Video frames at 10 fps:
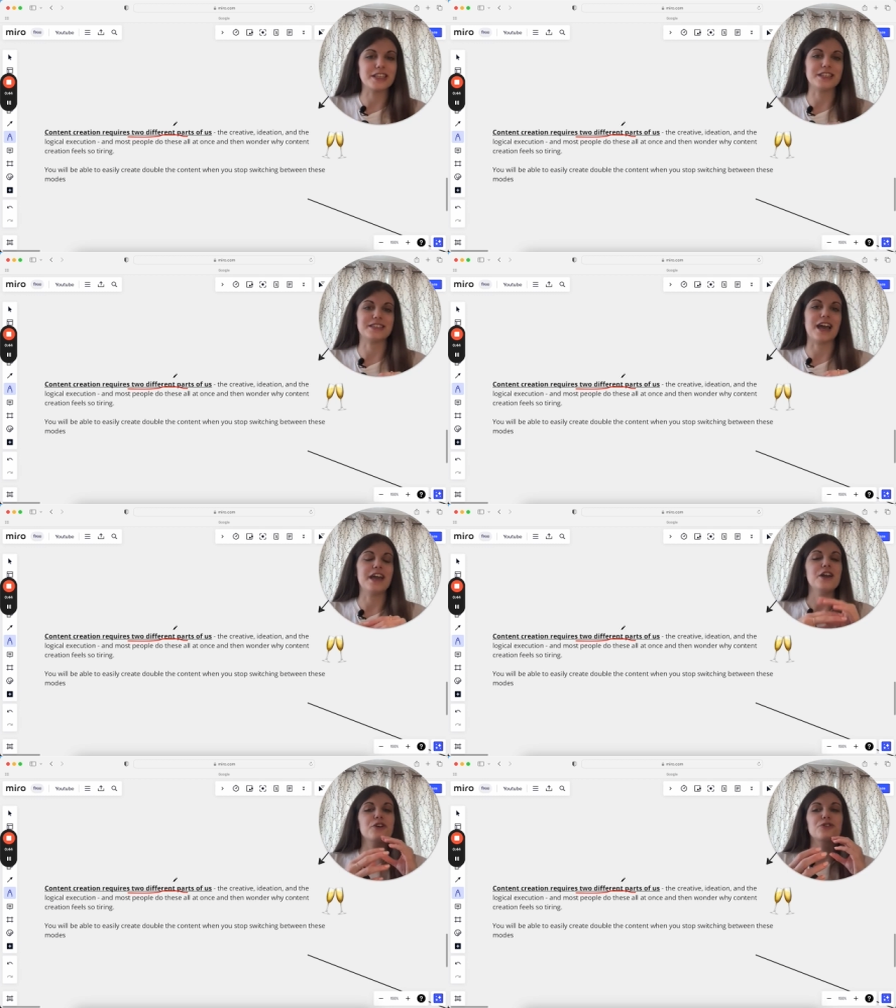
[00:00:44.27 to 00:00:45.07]
There's
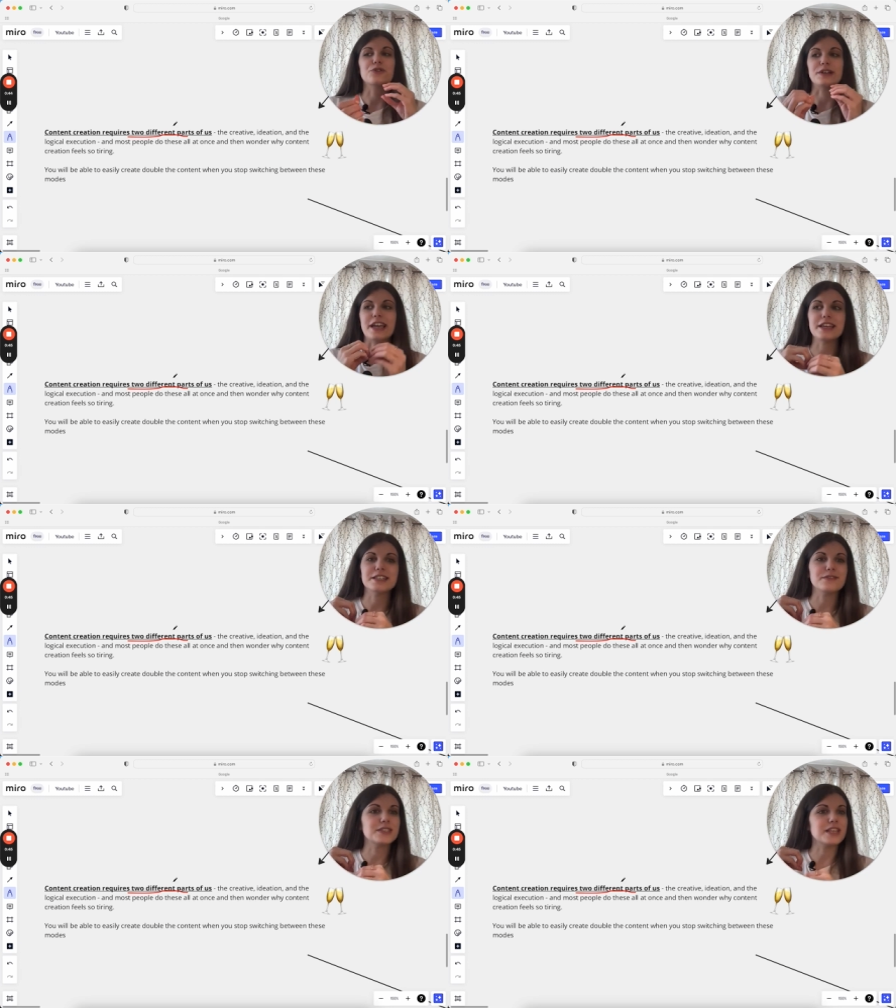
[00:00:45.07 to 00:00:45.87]
that
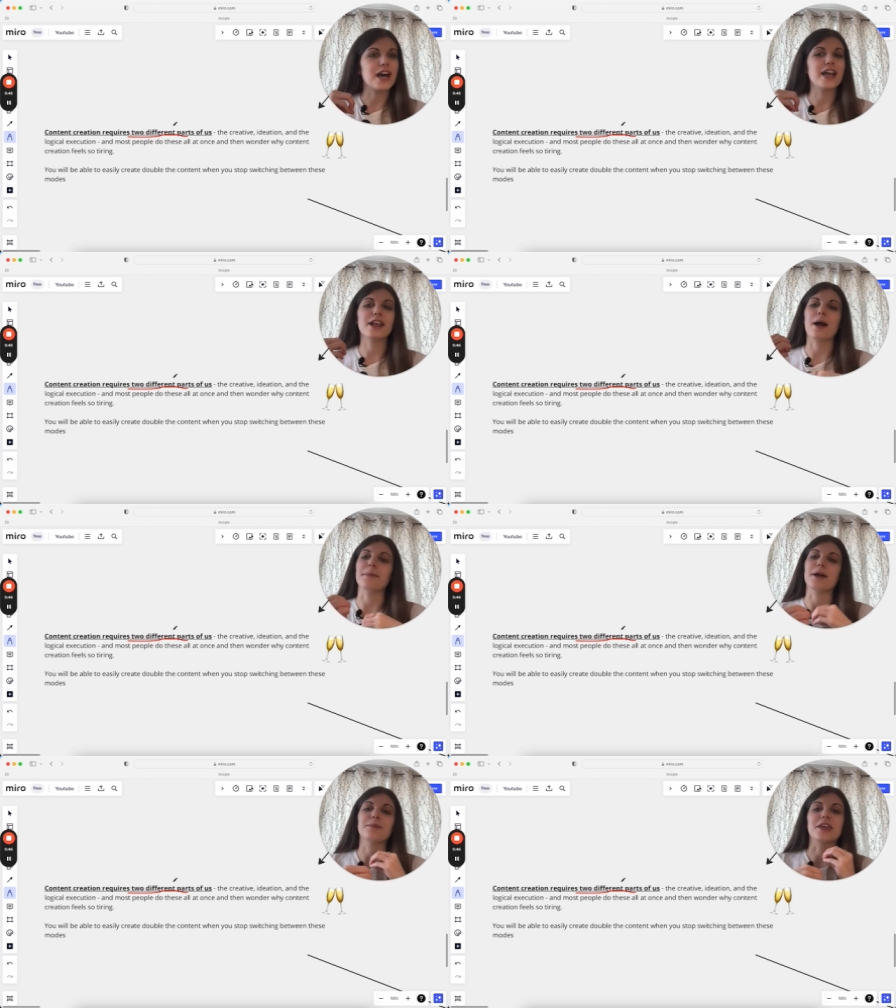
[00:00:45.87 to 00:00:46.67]
creative side,
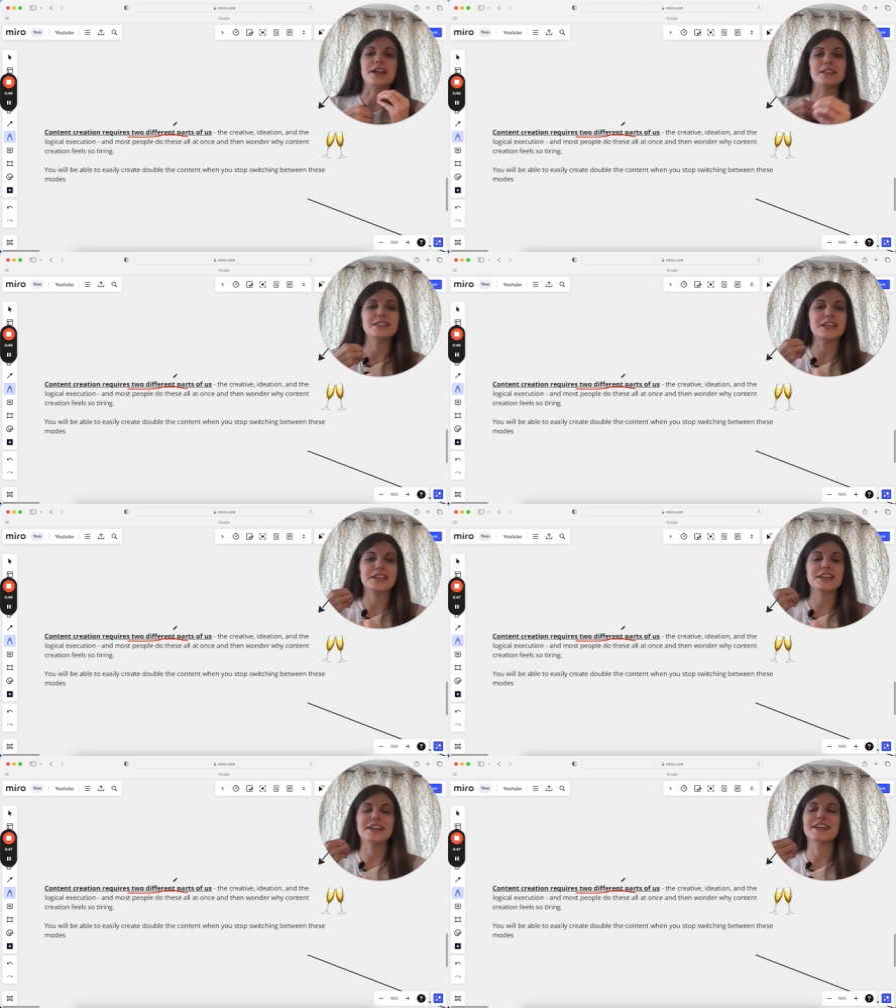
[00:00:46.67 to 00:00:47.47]
coming up with
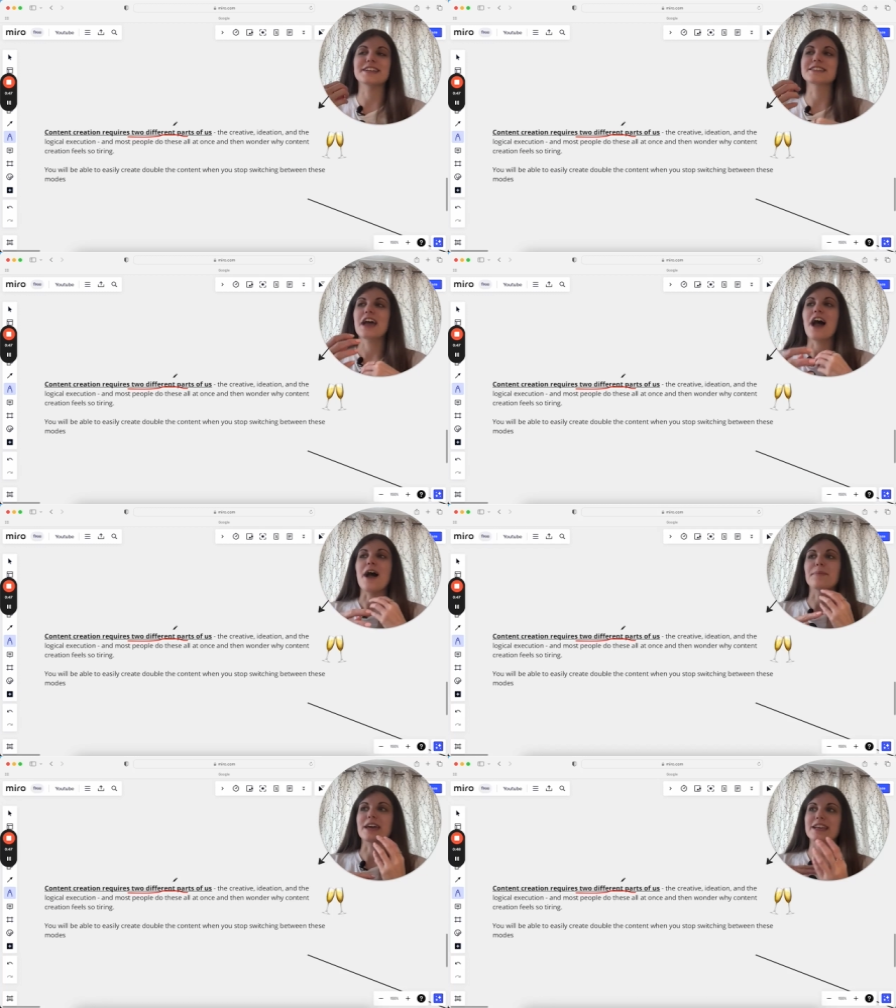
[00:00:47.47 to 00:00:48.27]
ideas,
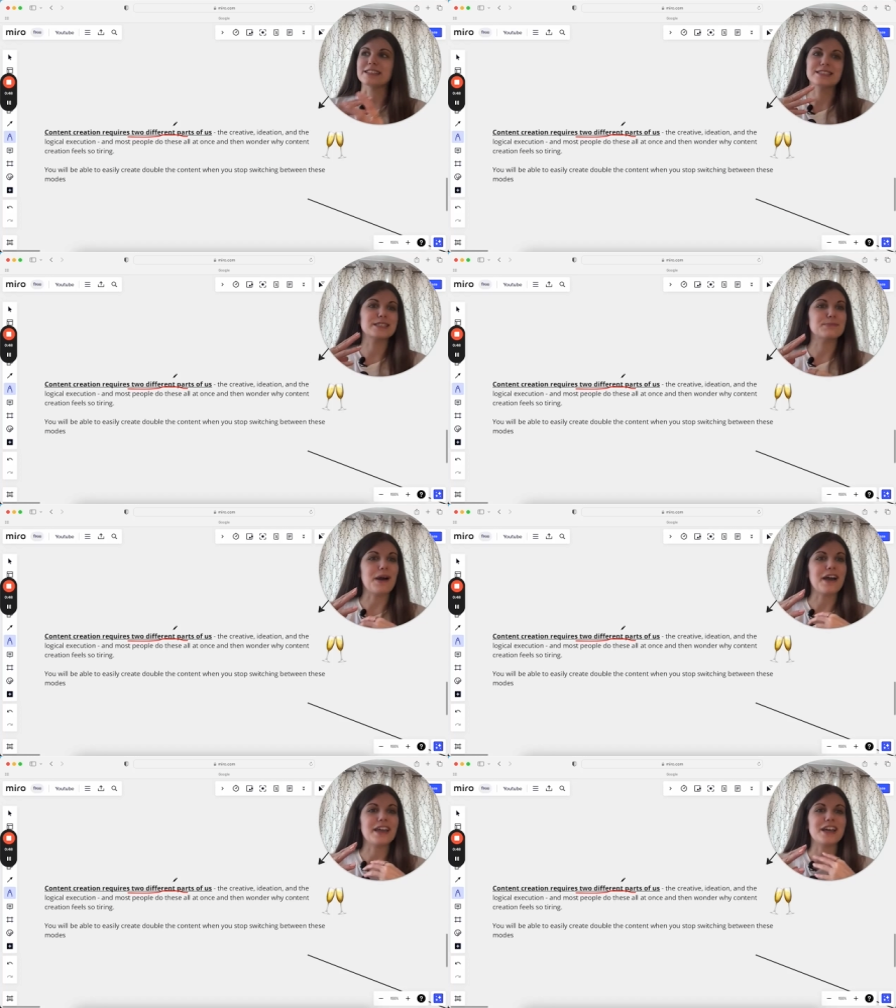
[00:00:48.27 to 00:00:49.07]
I'm getting
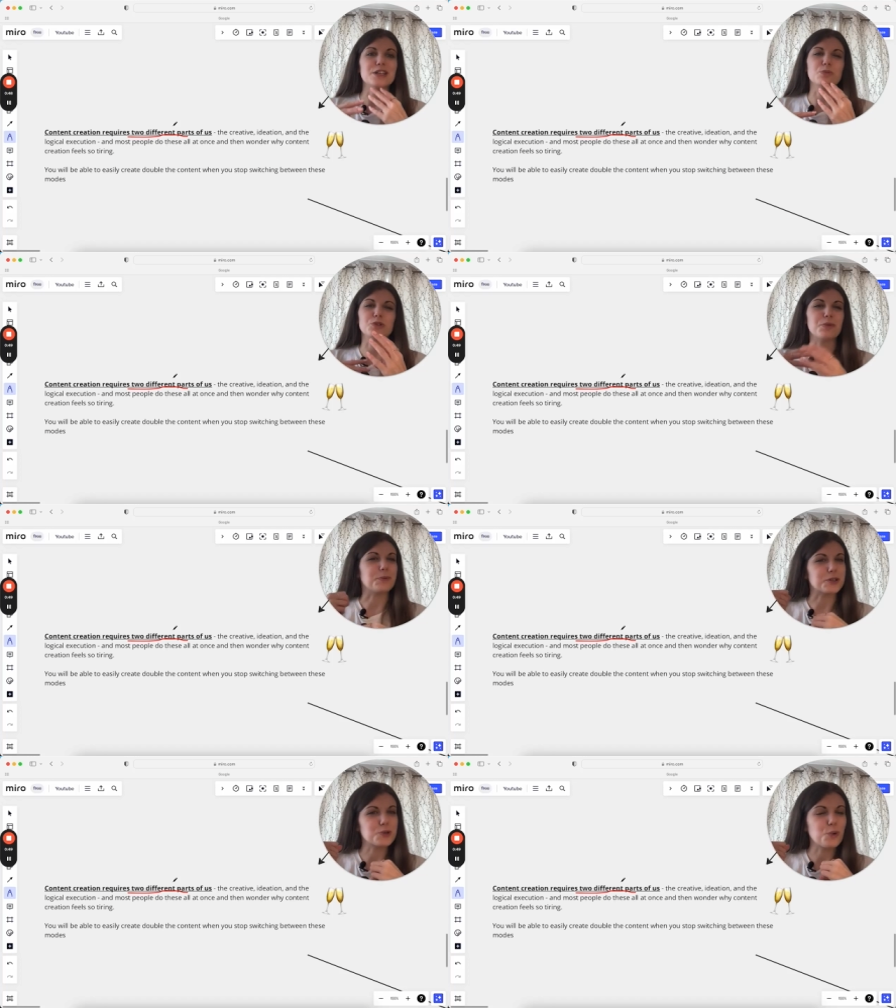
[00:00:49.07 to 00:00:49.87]
inspired, what do we
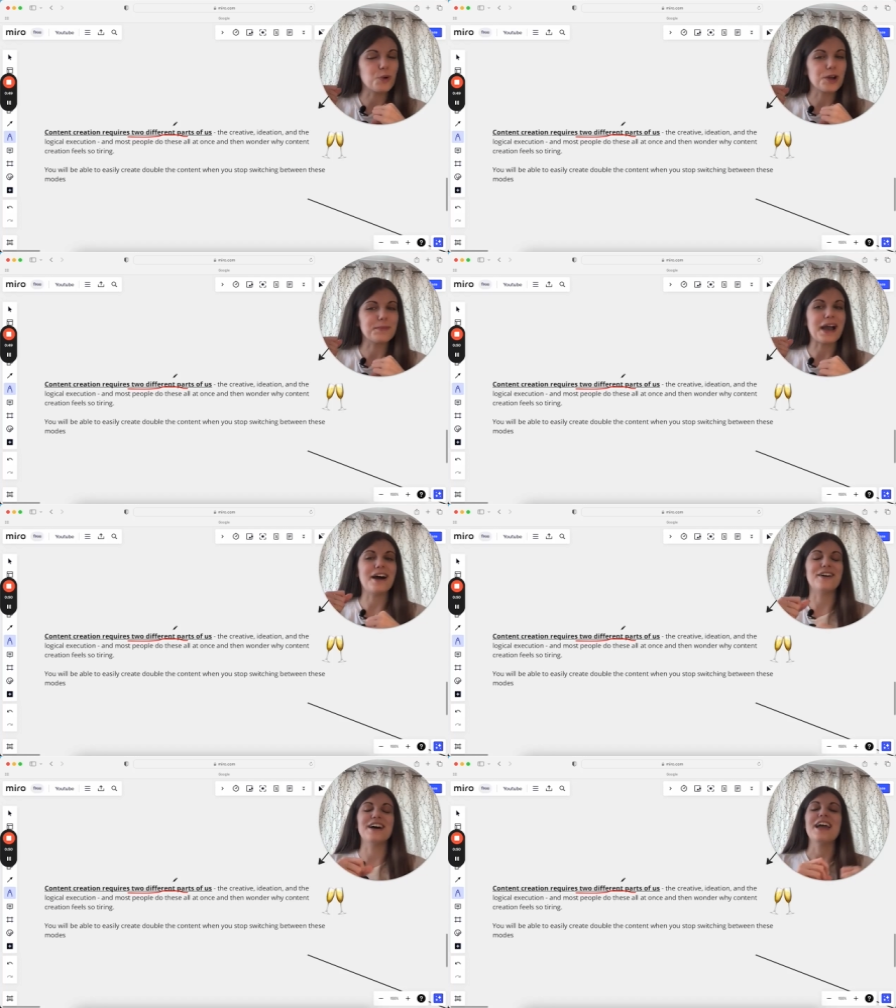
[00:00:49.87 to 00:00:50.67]
want to talk about?